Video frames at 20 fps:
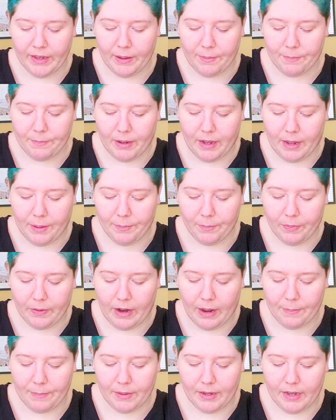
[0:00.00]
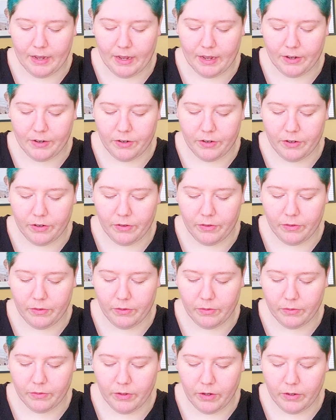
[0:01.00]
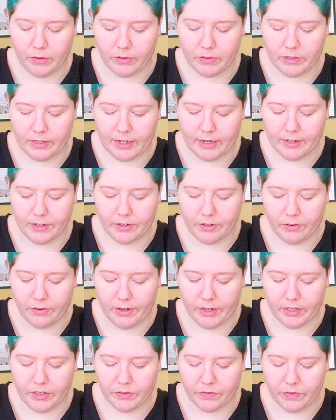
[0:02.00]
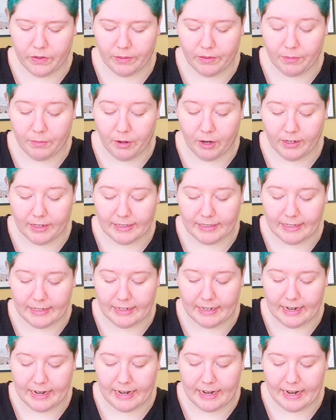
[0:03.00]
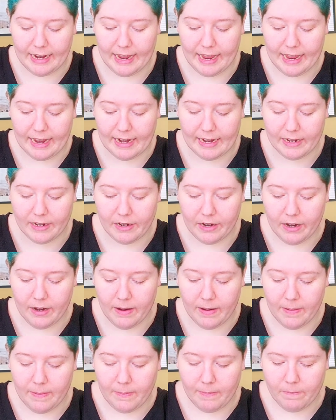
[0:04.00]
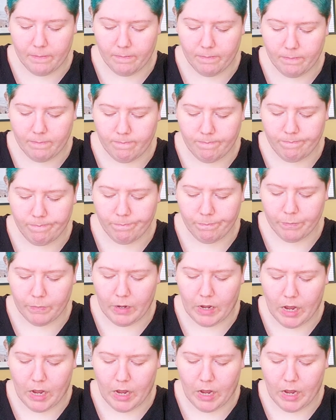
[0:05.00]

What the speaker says: Mom brought me a new rose and donuts from the market today, and hang